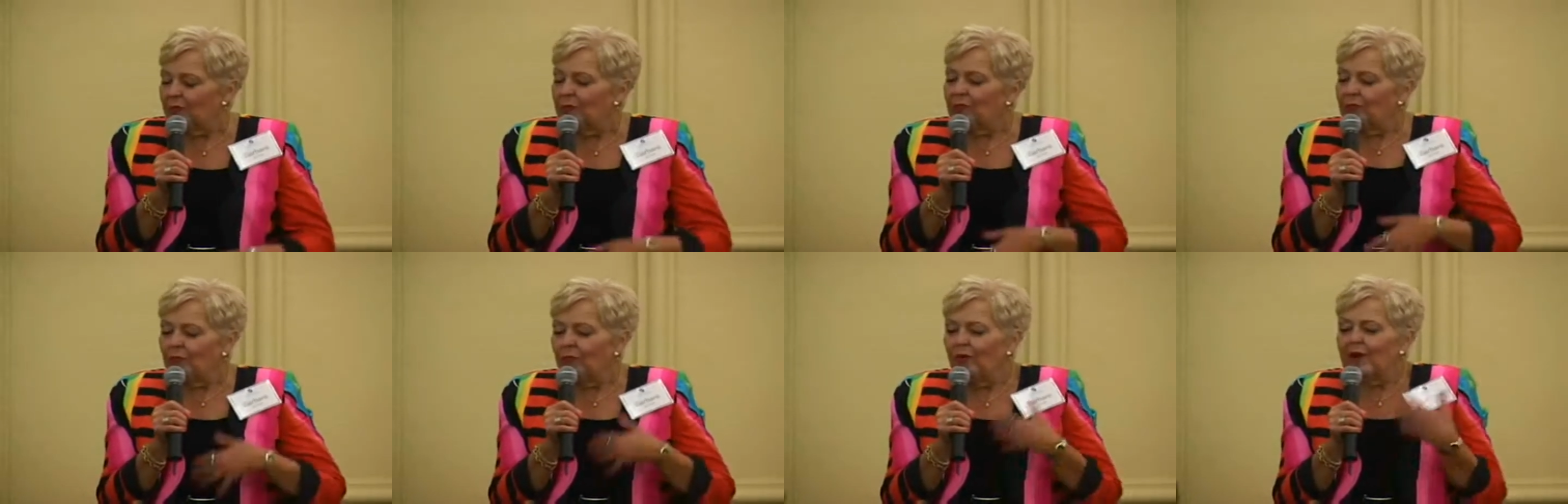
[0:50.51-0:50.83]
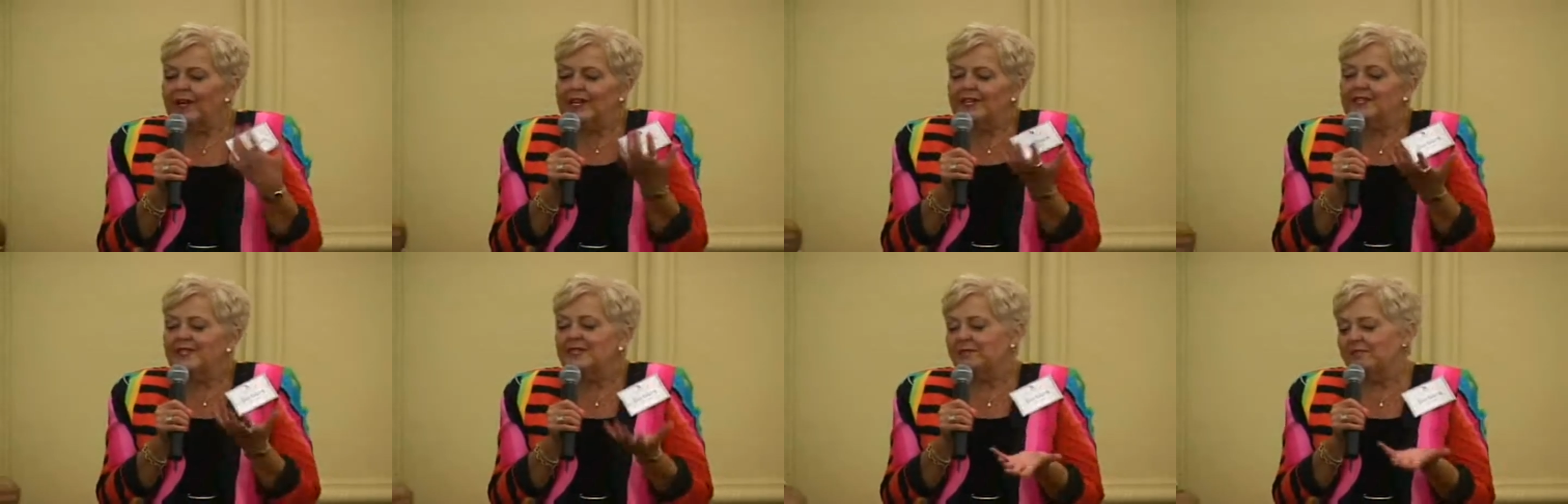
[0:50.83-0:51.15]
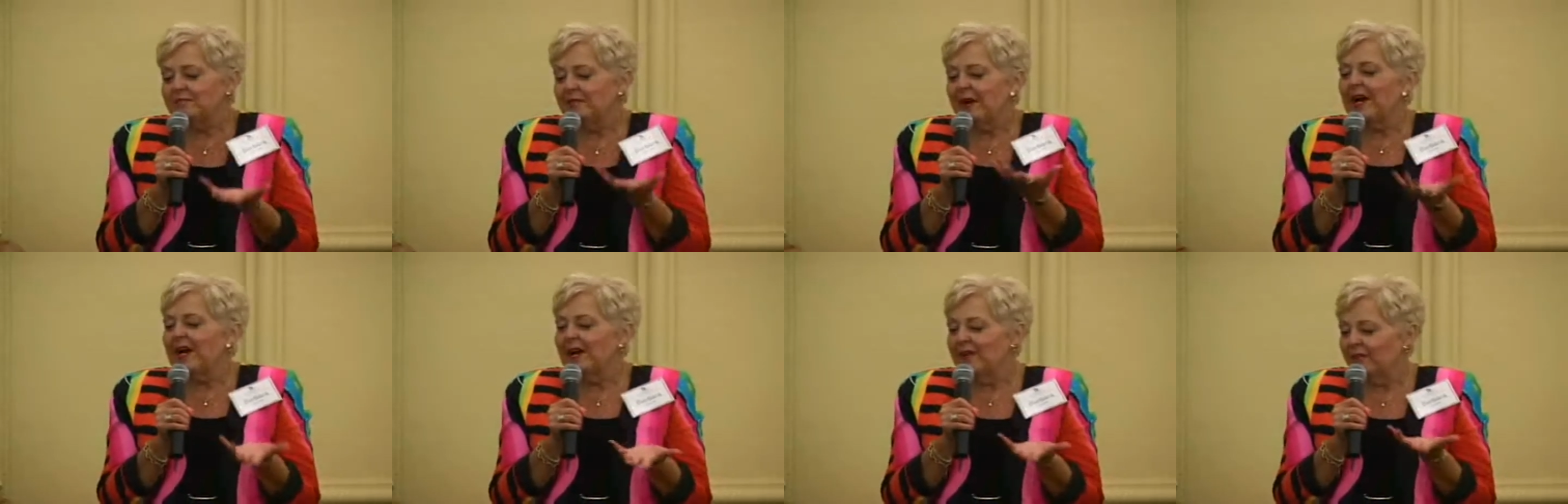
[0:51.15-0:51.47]
what is
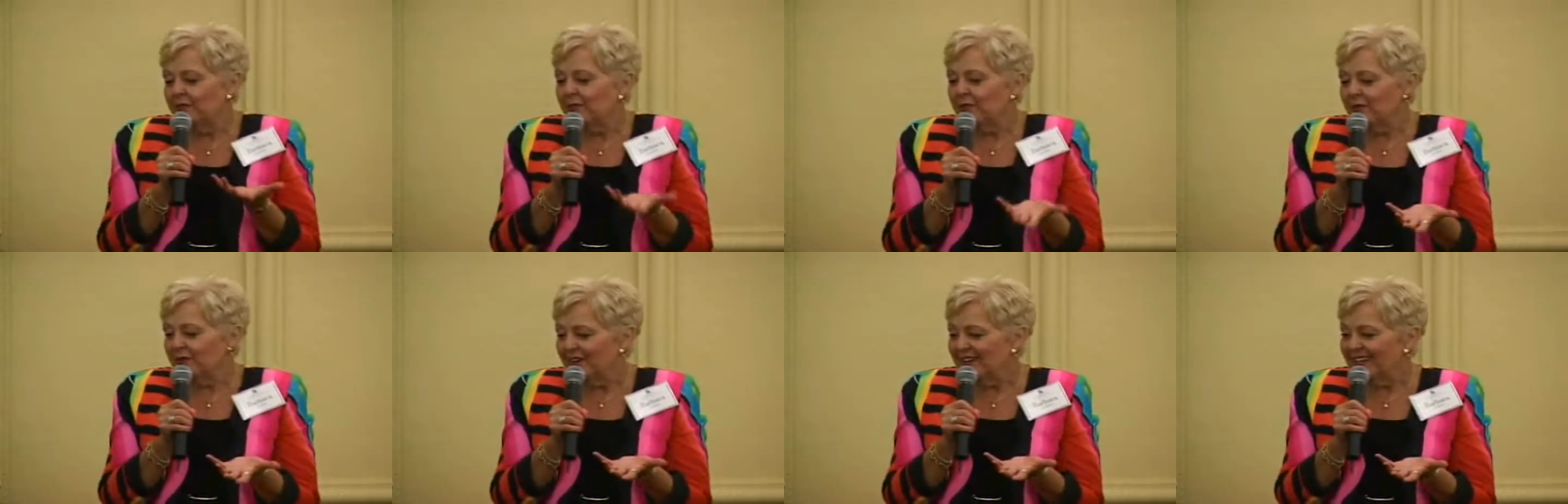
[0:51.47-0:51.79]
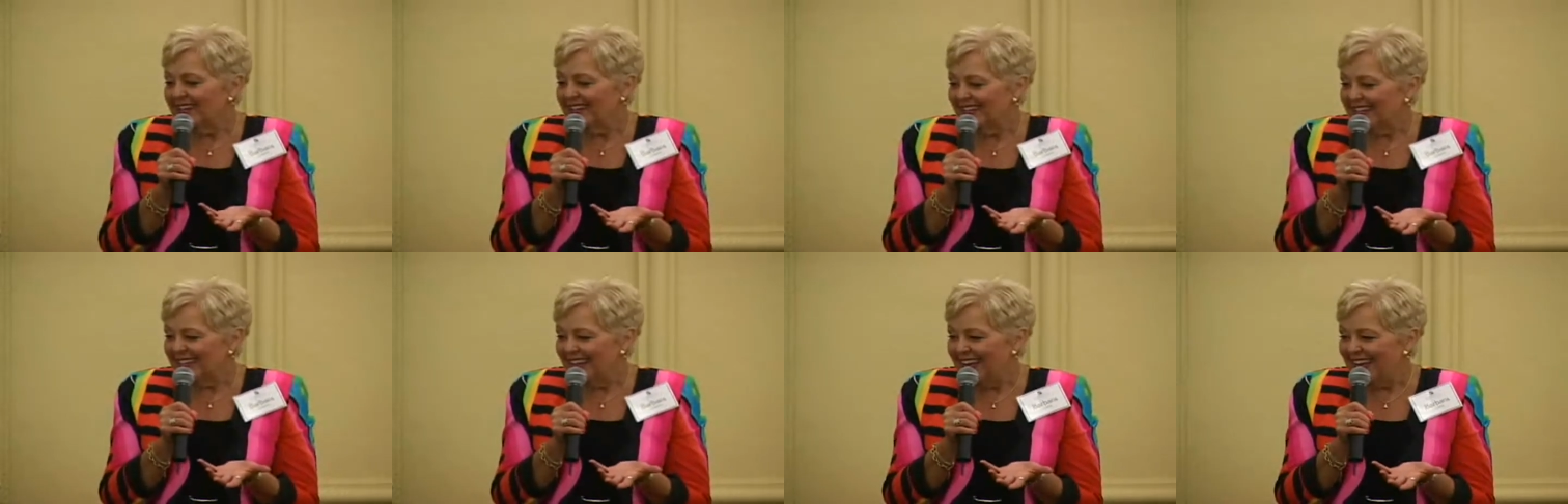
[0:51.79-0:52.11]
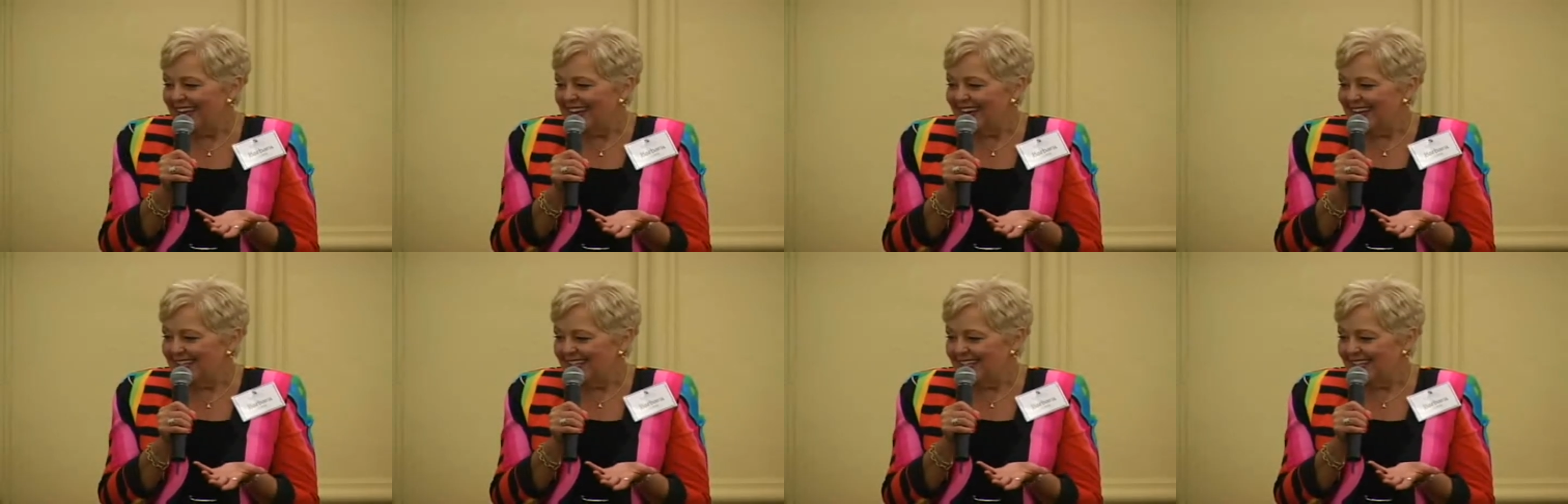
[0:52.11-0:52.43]
my work,
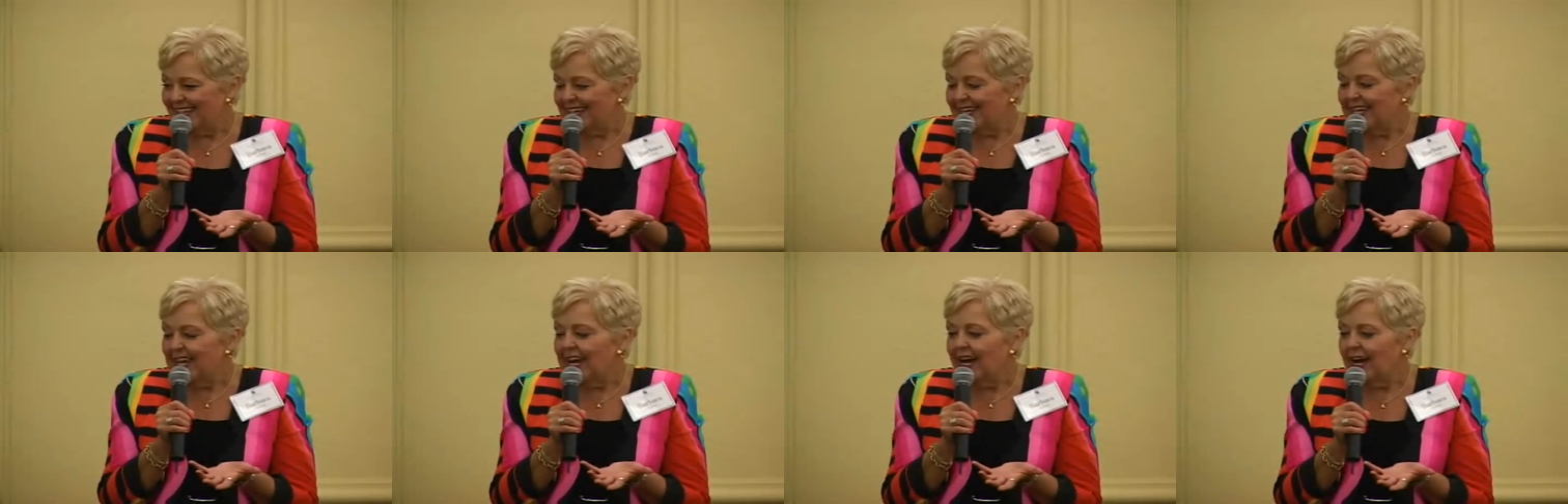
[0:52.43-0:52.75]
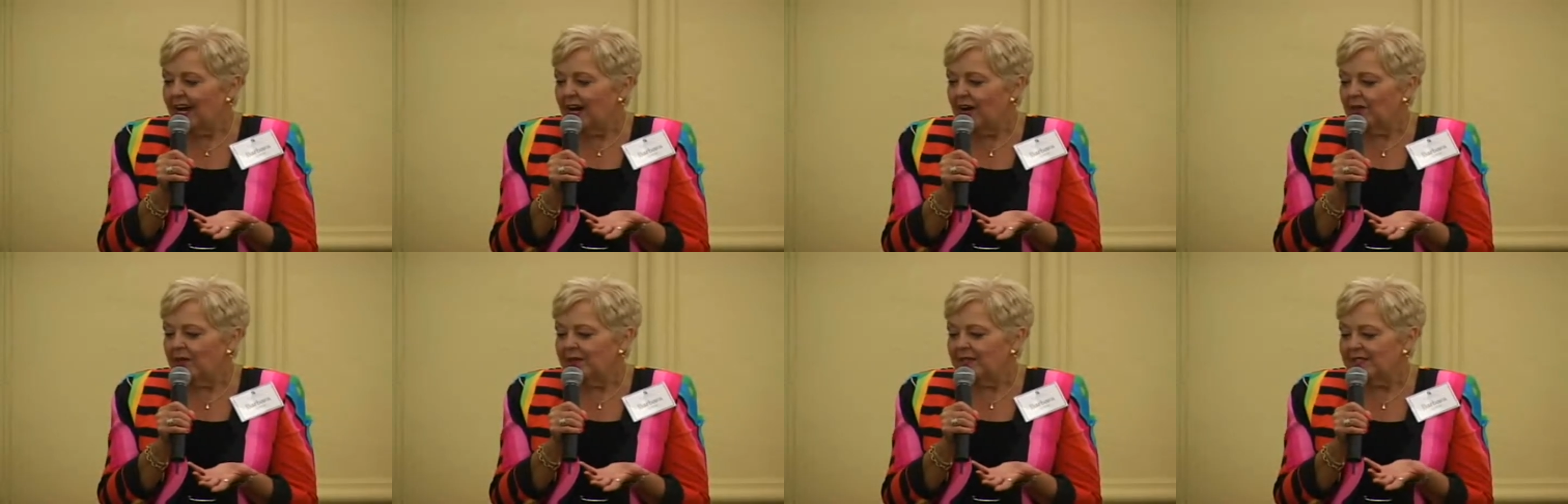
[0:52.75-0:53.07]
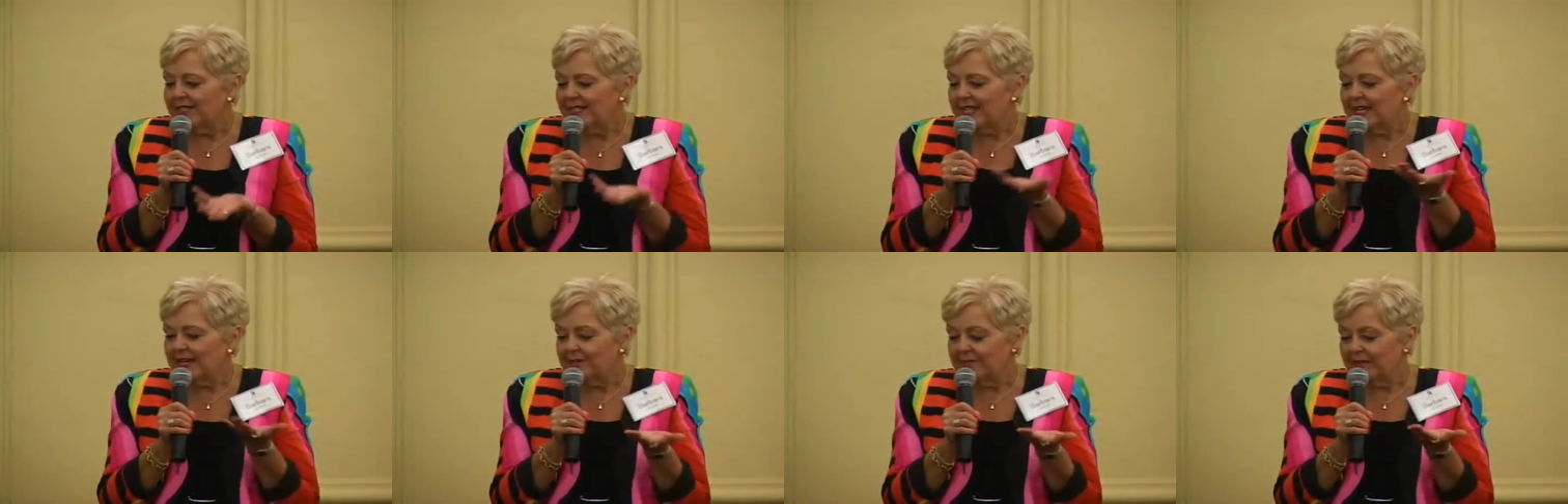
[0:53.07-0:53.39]
and how
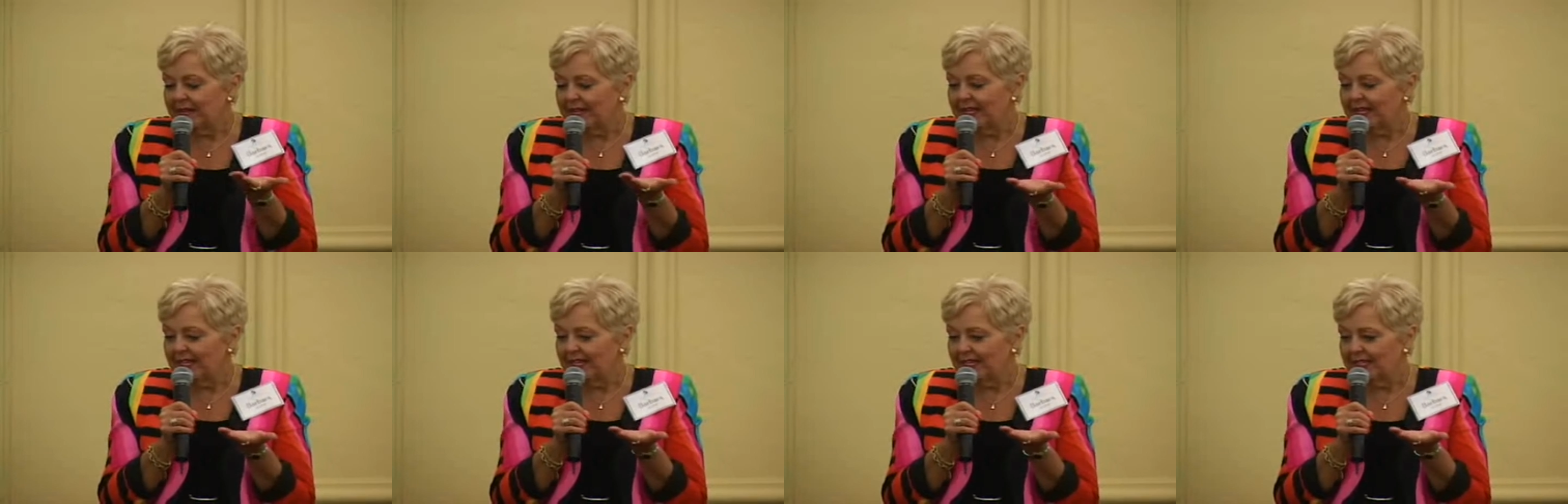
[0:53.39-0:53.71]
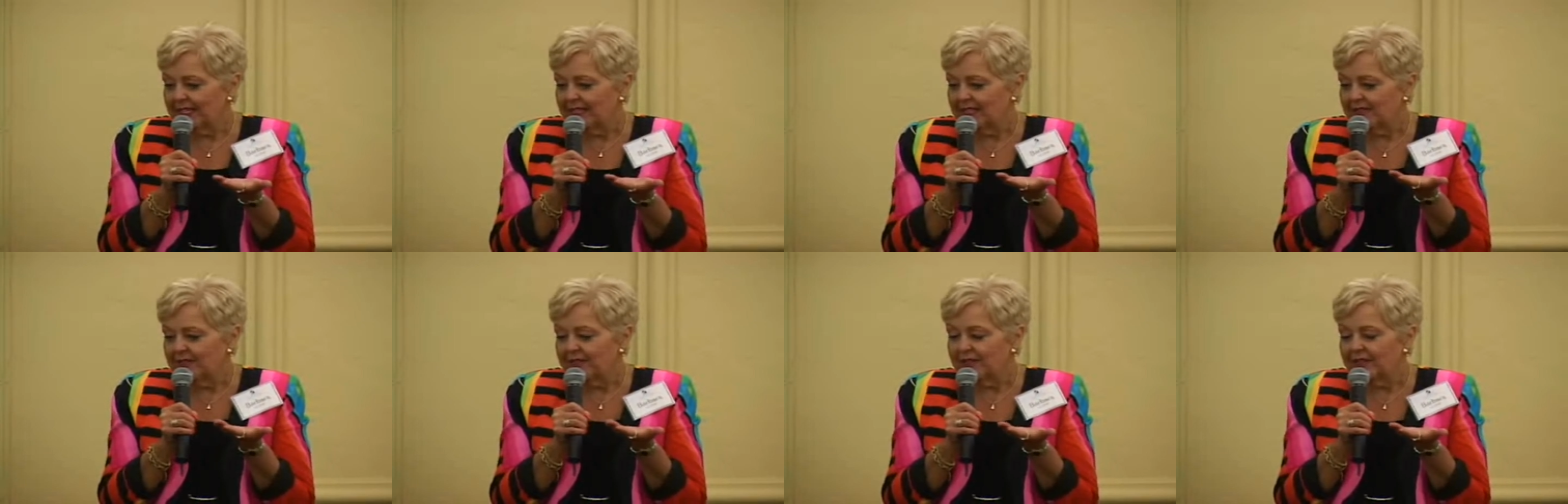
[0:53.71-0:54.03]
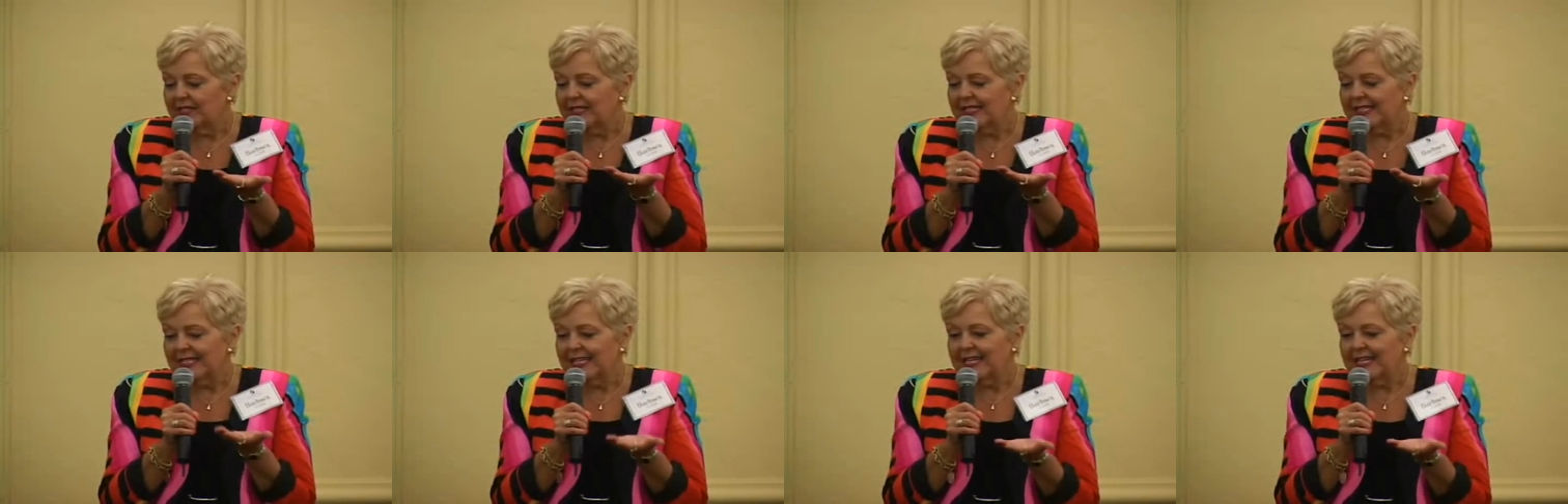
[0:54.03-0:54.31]
is that making a difference?